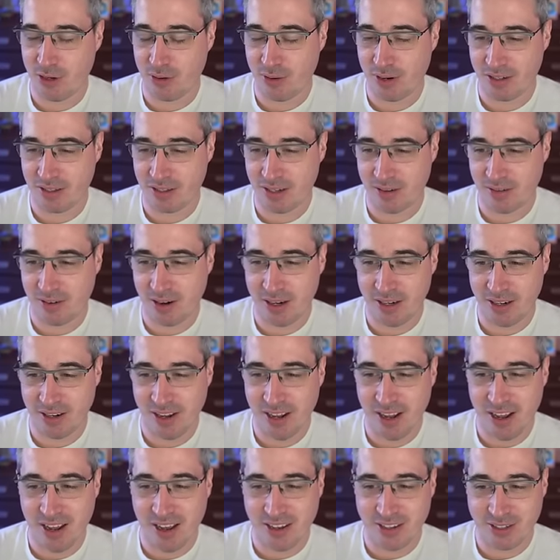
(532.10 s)
Interesting, right?
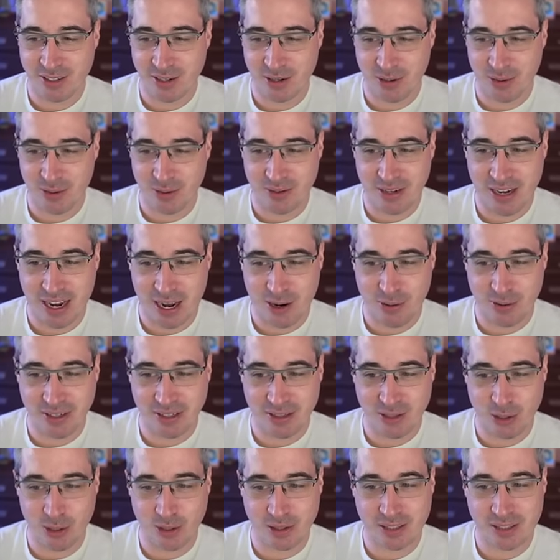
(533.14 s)
So now
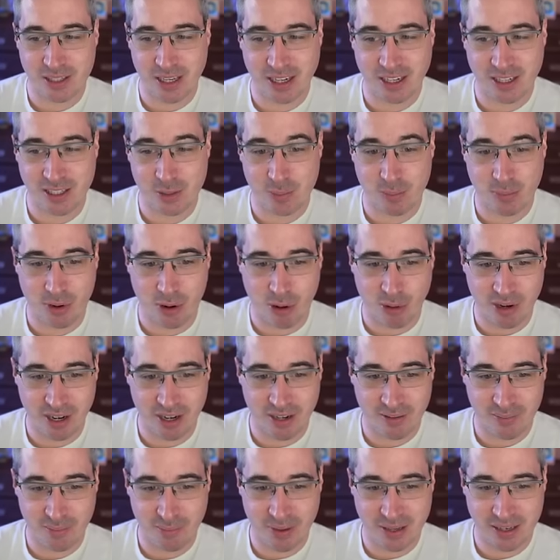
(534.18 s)
it looks like it's
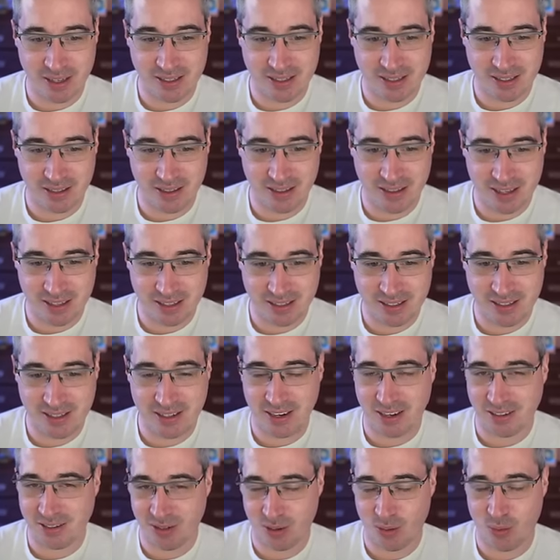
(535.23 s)
broken because this
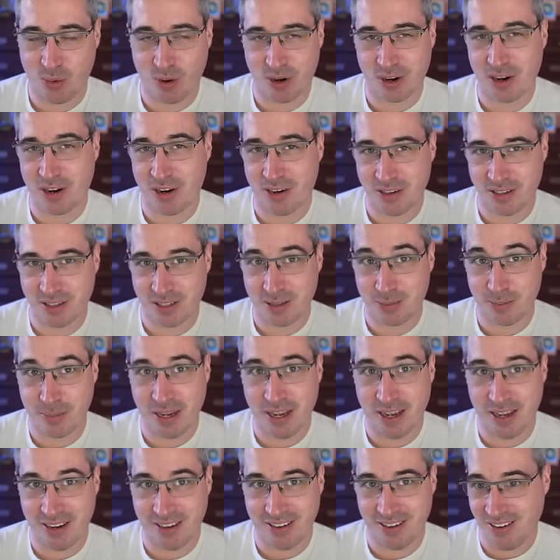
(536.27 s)
doesn't work on a
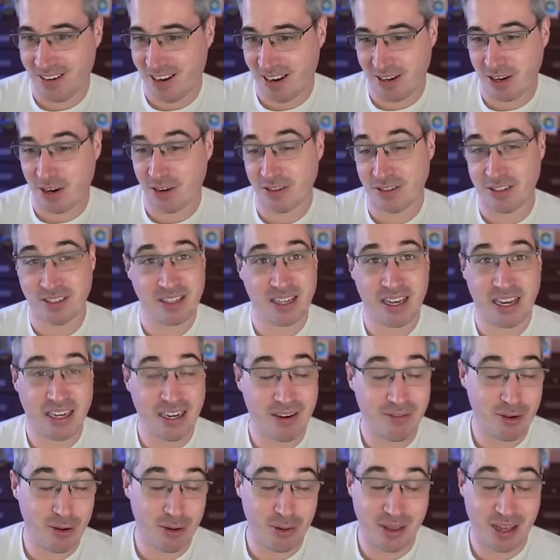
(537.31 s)
span. I
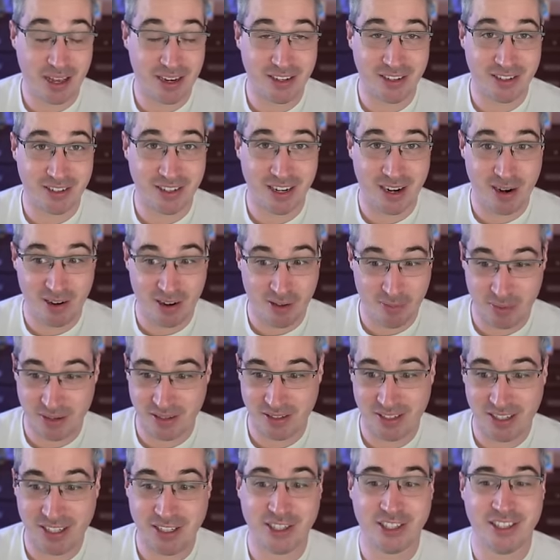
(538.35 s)
never knew that until now, and I've
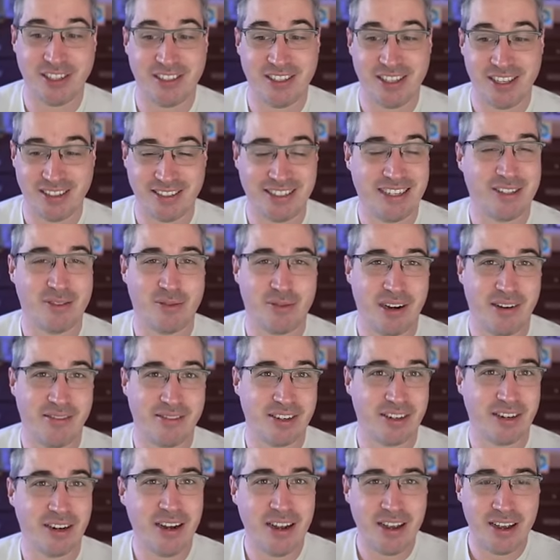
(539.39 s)
been teaching CSS
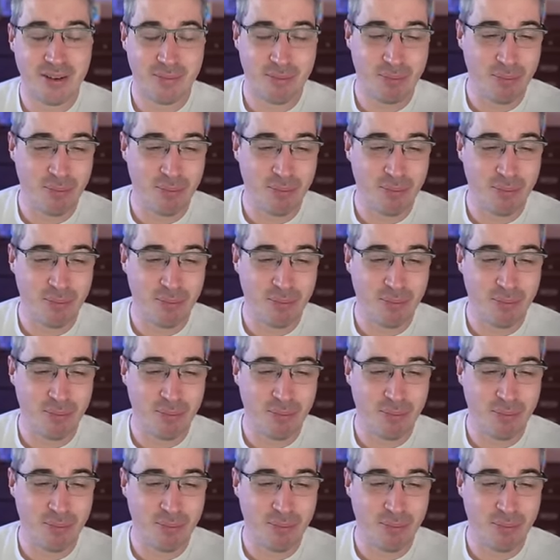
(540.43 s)
forever.